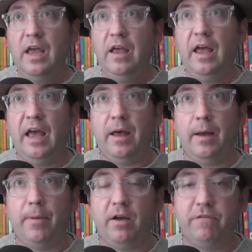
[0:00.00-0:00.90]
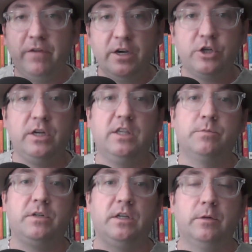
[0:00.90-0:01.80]
upon finishing
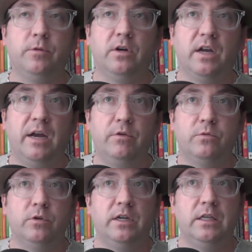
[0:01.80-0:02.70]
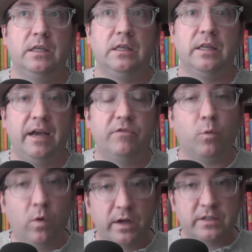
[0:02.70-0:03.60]
this particular book, I was really left
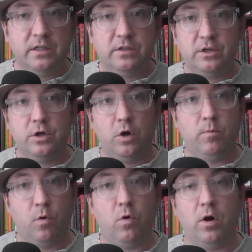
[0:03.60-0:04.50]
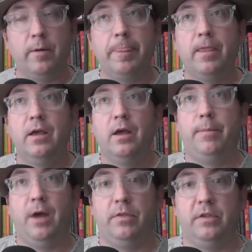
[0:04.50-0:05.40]
wanting to know more
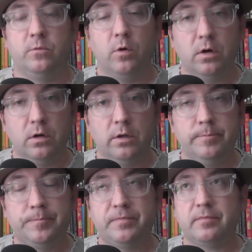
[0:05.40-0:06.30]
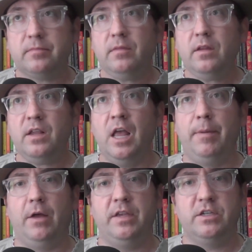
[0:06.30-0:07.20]
about this world,
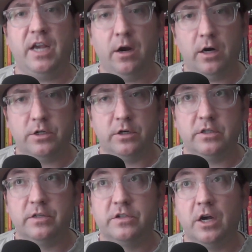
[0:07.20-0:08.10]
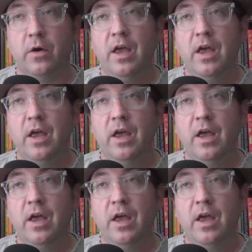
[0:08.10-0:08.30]
about these characters. And so